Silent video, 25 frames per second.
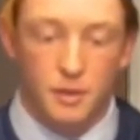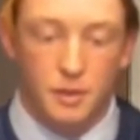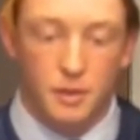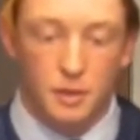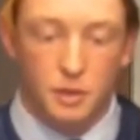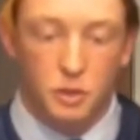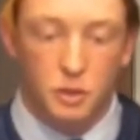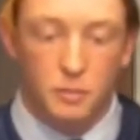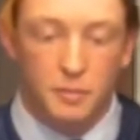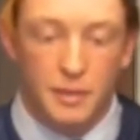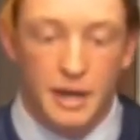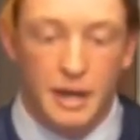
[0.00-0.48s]

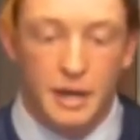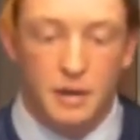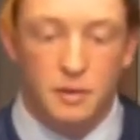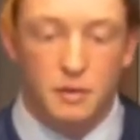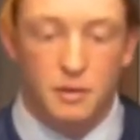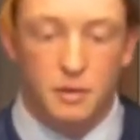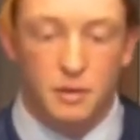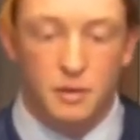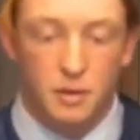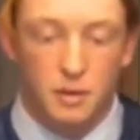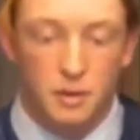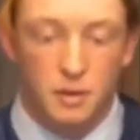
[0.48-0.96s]
You
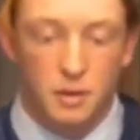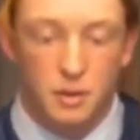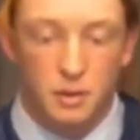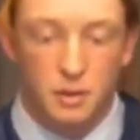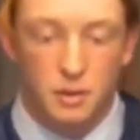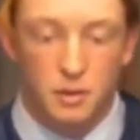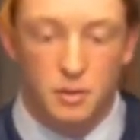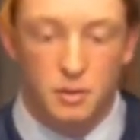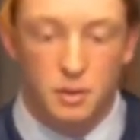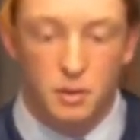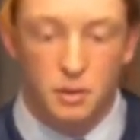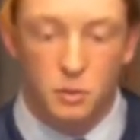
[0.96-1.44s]
matter.
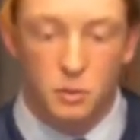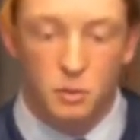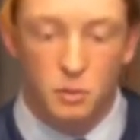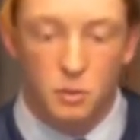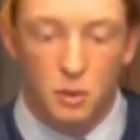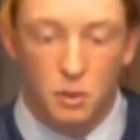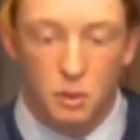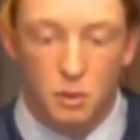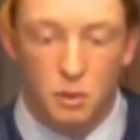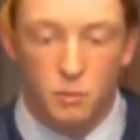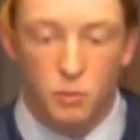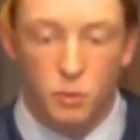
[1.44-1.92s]
You
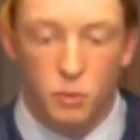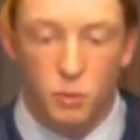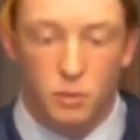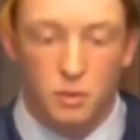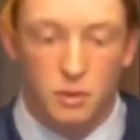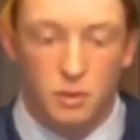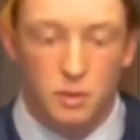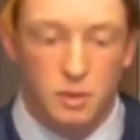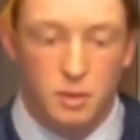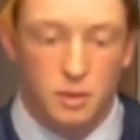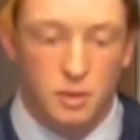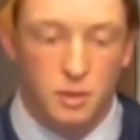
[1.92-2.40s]
are
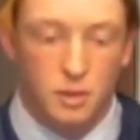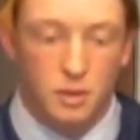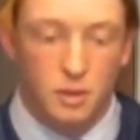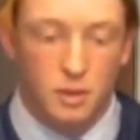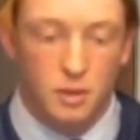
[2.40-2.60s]
important.